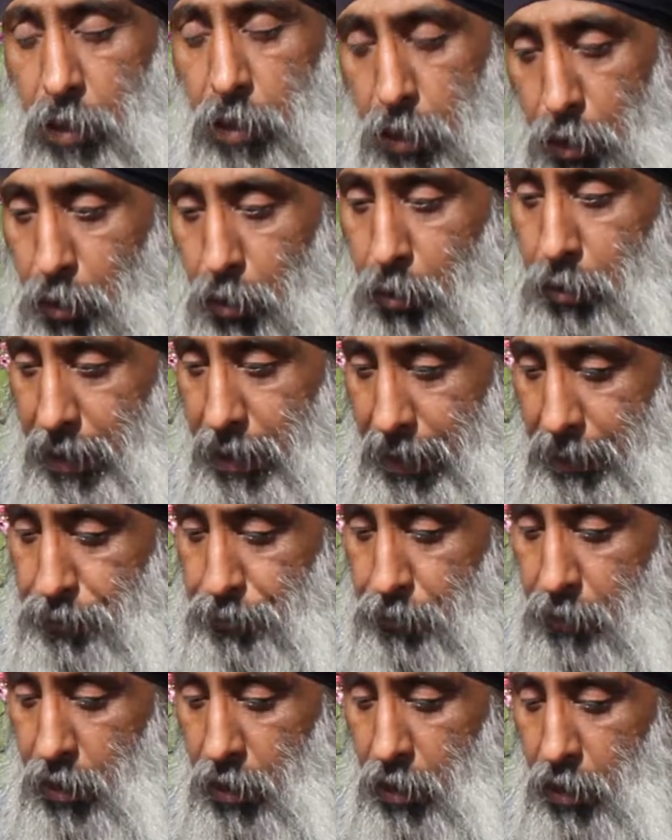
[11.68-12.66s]
Okay.
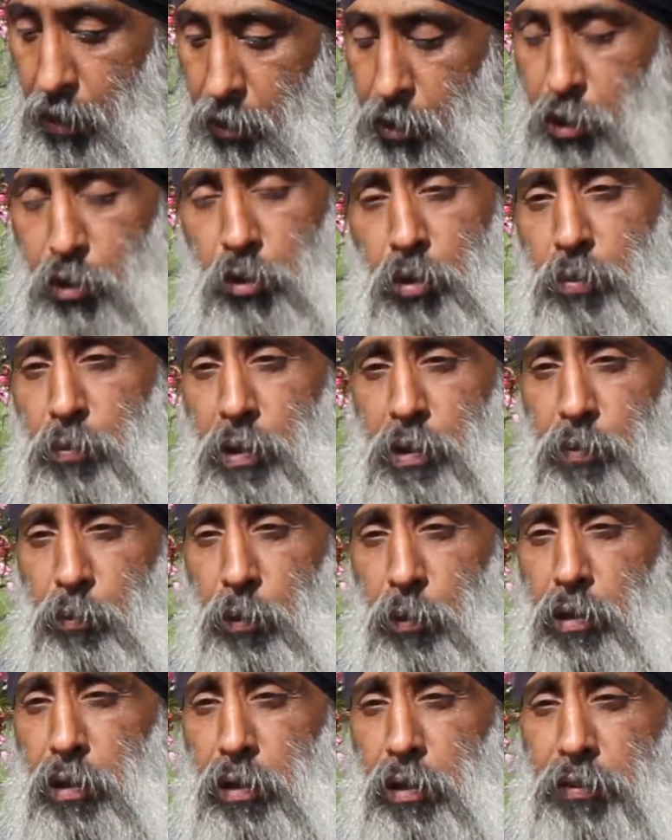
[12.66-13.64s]
The Gurmat
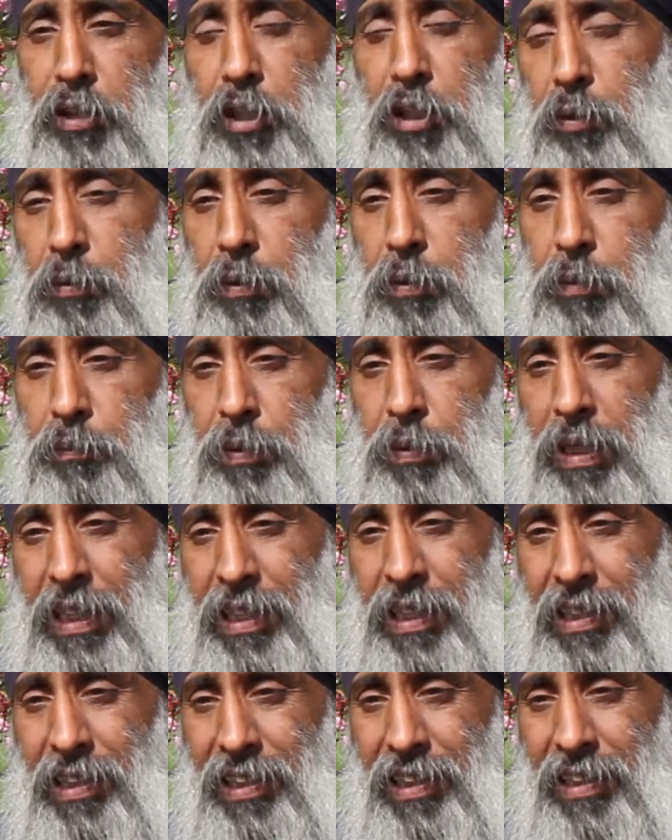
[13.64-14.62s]
model of a human
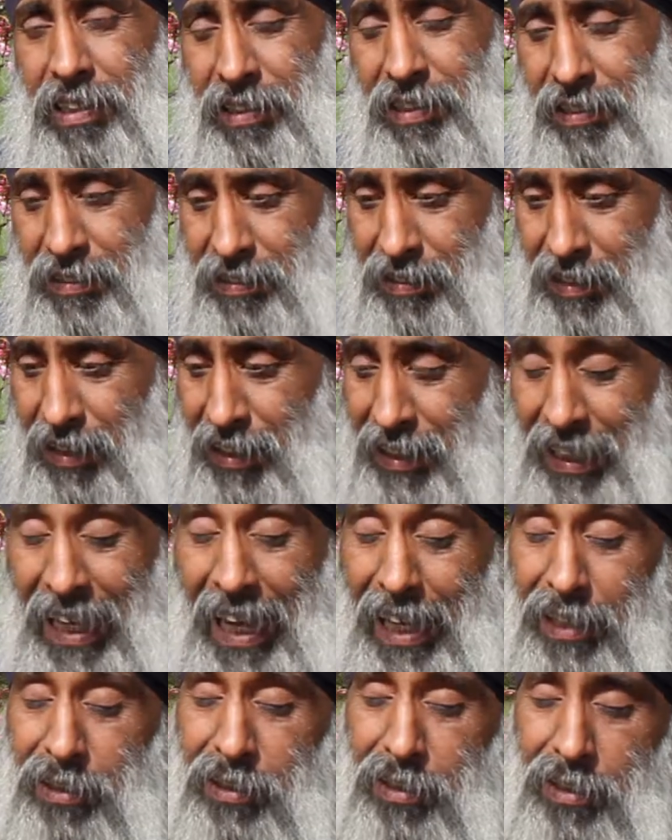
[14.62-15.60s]
being is,
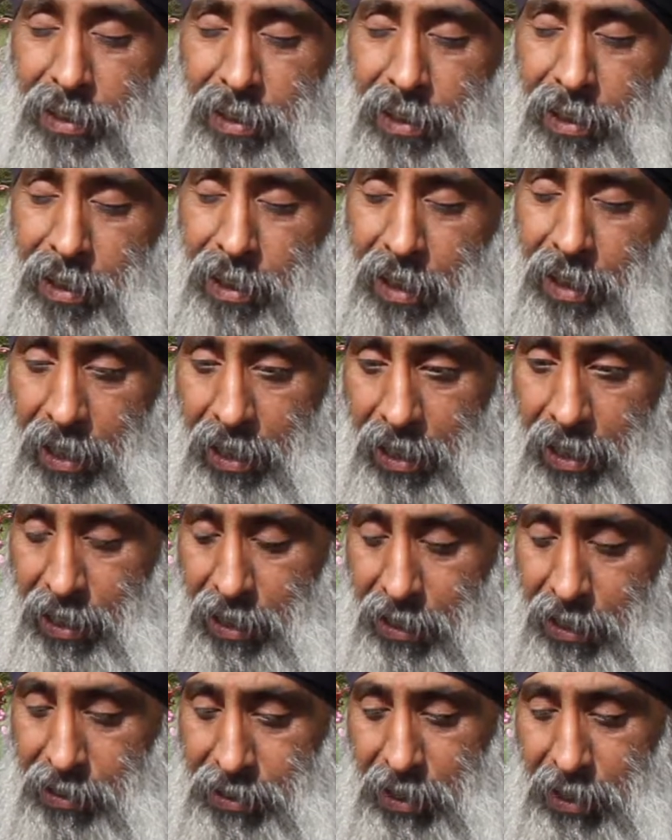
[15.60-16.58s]
again,
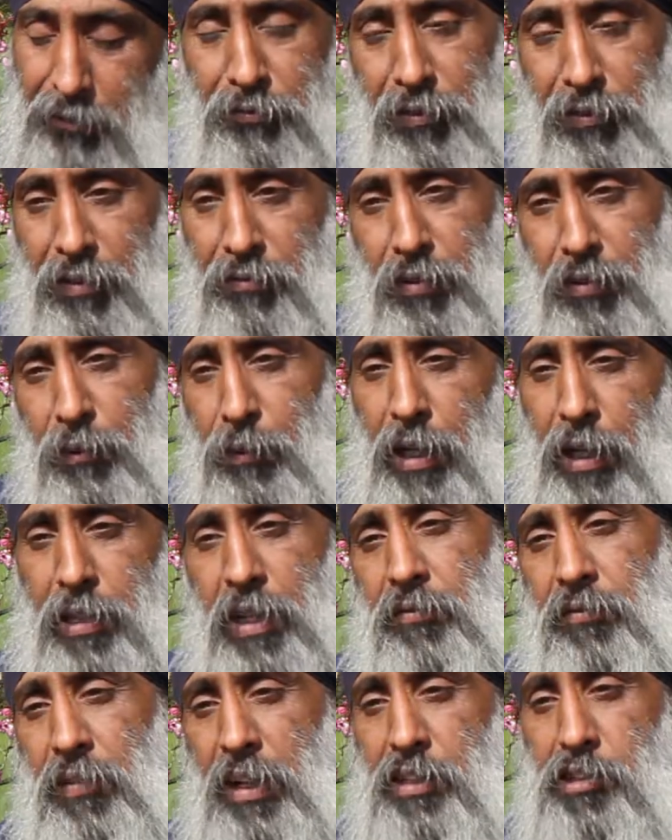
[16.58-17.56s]
different from our
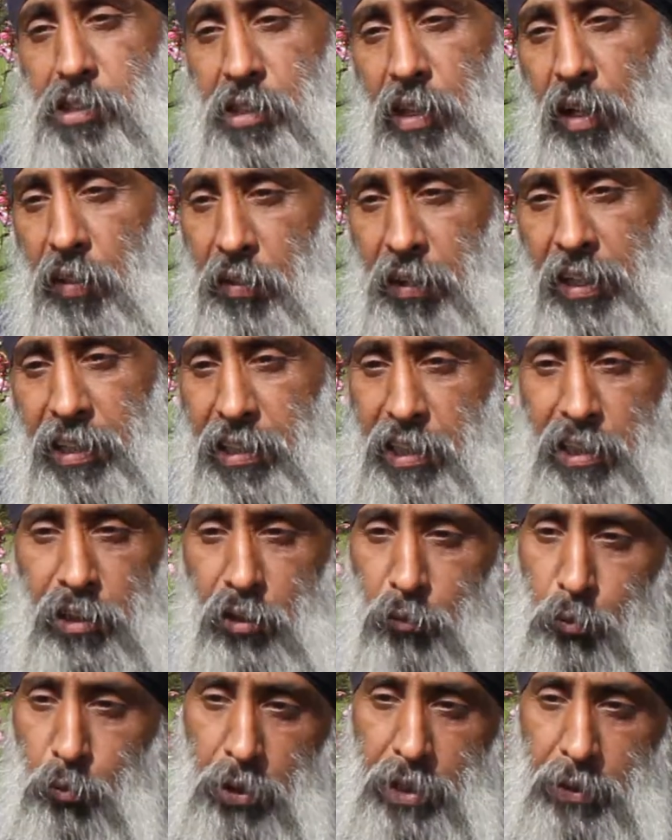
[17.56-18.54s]
conventional thinking
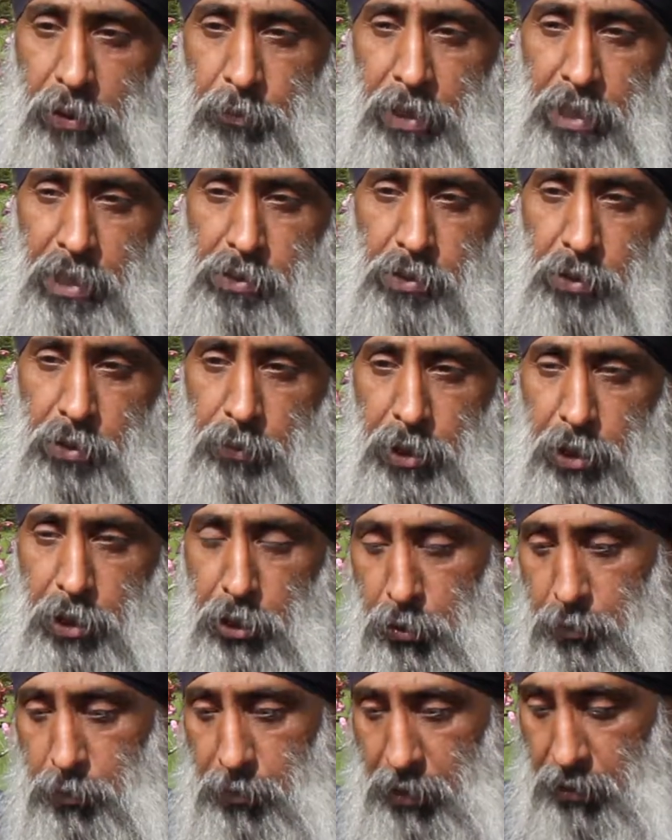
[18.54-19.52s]
of what it means to be
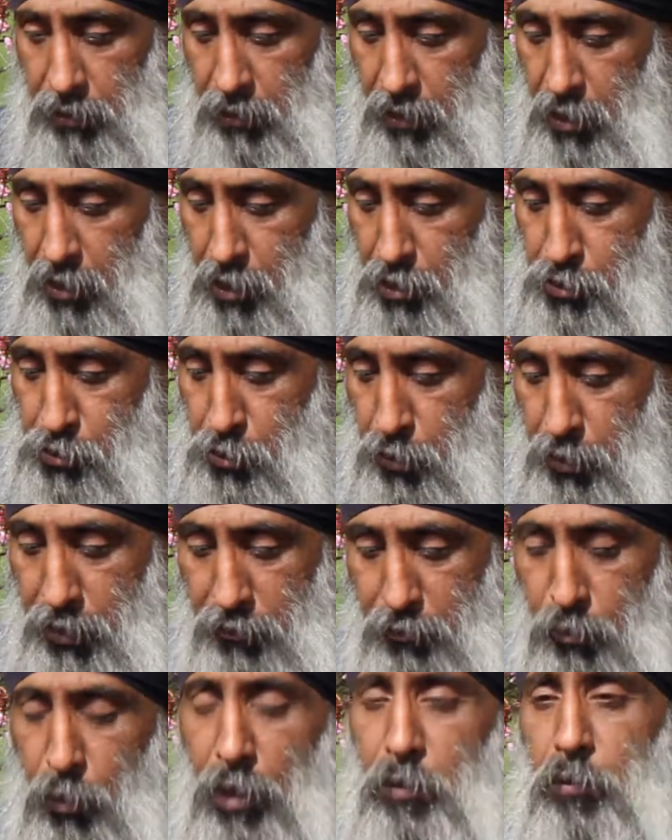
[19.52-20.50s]
human. So
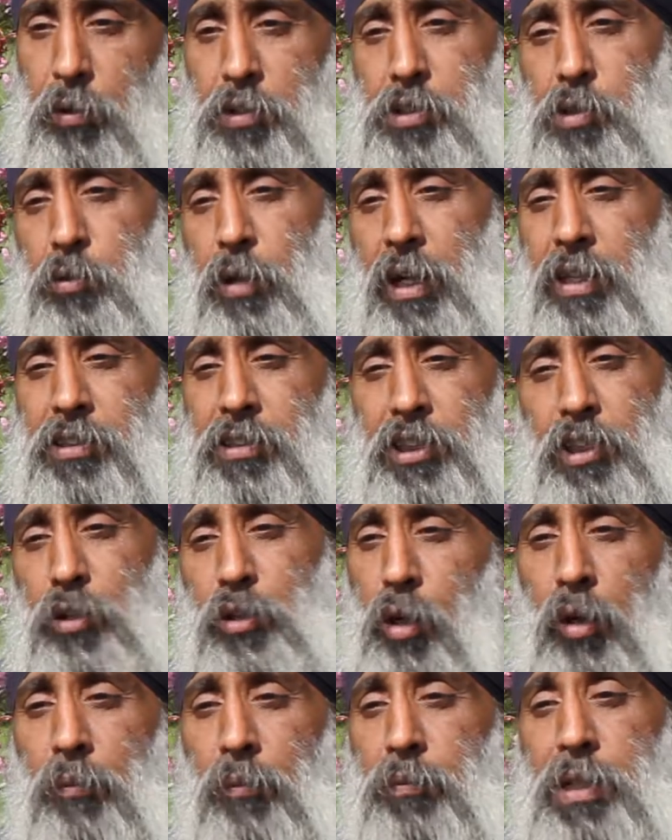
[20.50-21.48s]
if one was to ask you
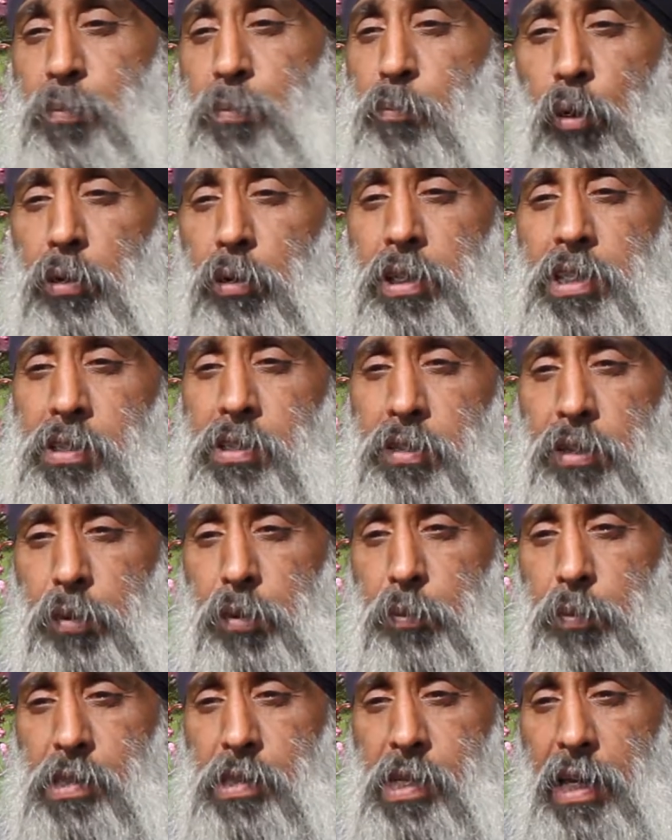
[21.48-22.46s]
how many bodies do you
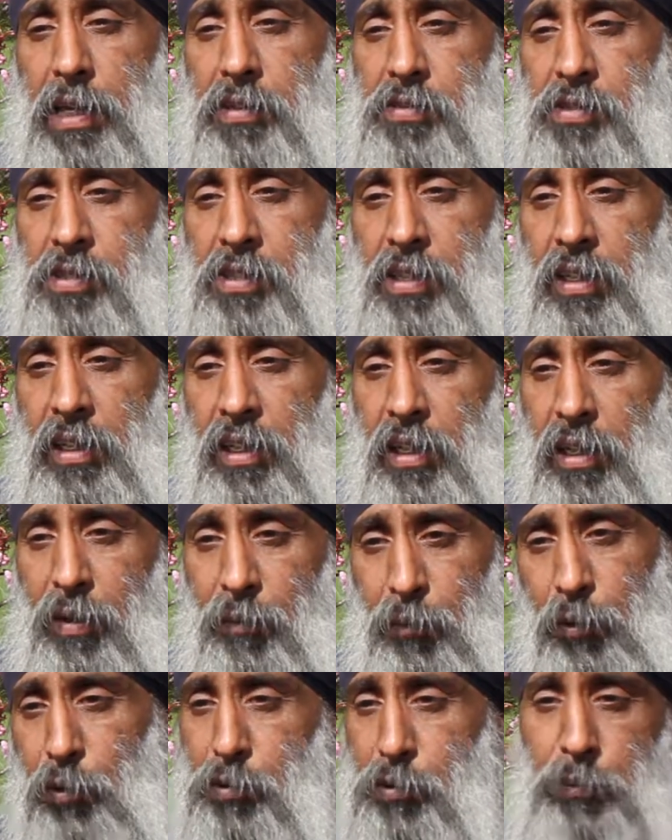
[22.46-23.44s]
possess,
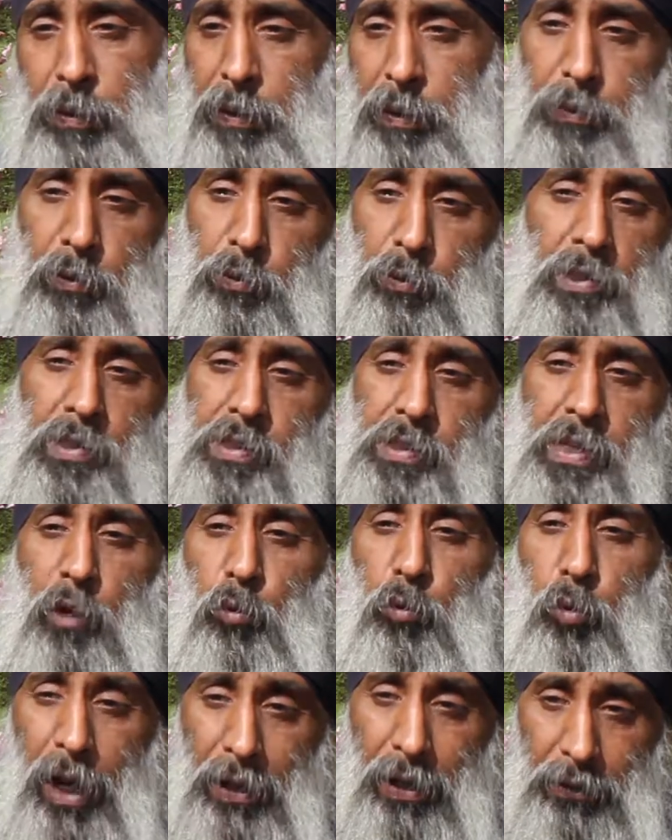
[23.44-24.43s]
most people would say
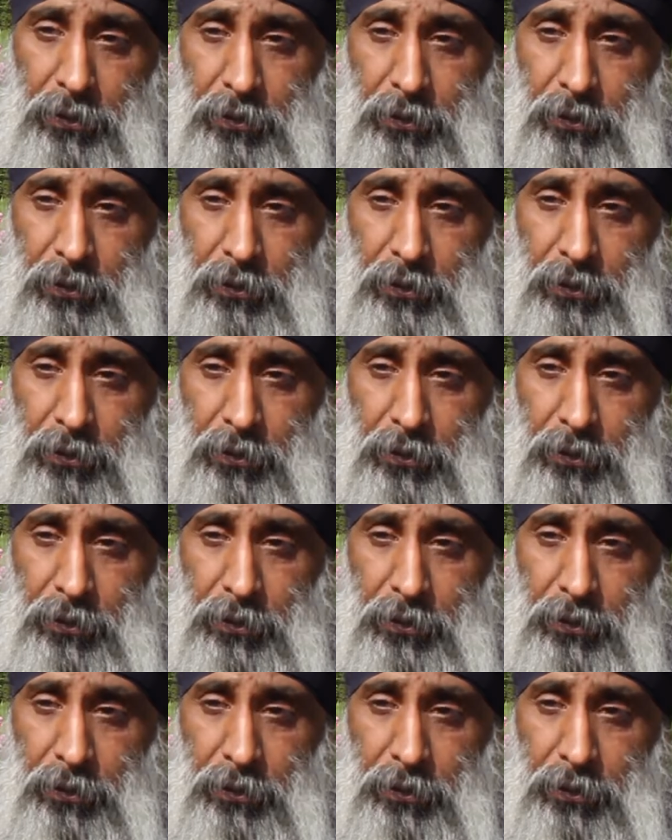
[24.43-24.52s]
one.